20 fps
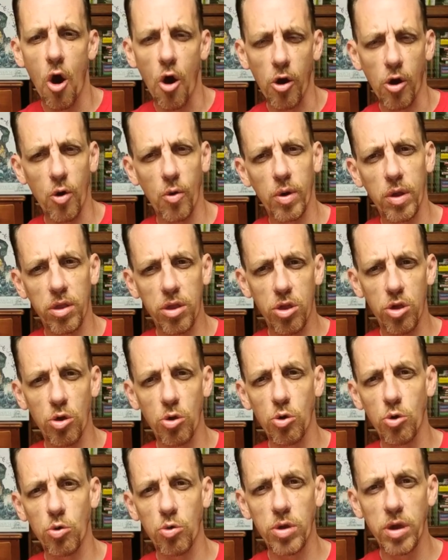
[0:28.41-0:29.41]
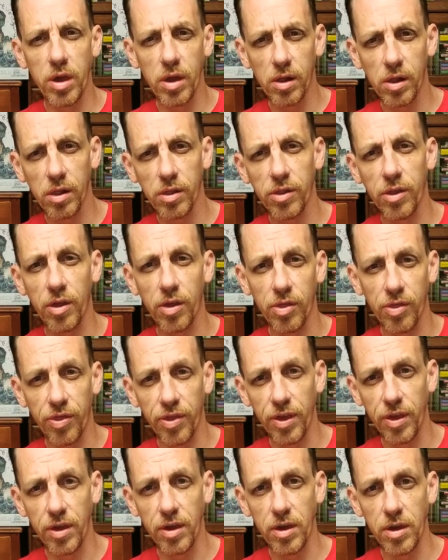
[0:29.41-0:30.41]
are going to yield
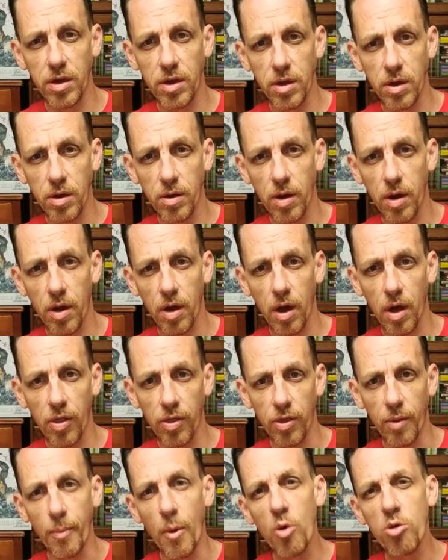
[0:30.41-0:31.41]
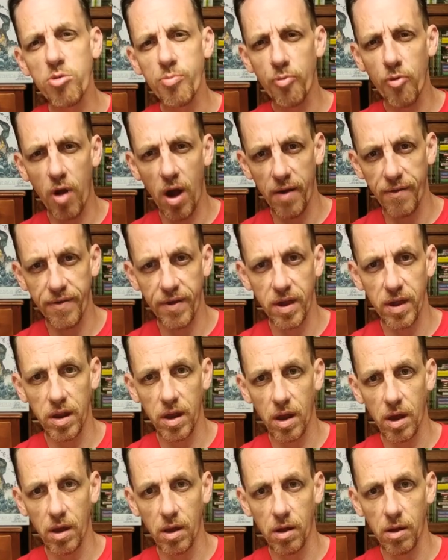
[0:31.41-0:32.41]
the most
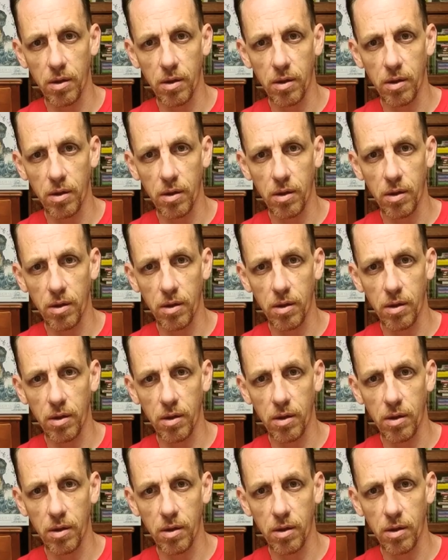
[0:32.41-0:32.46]
profit,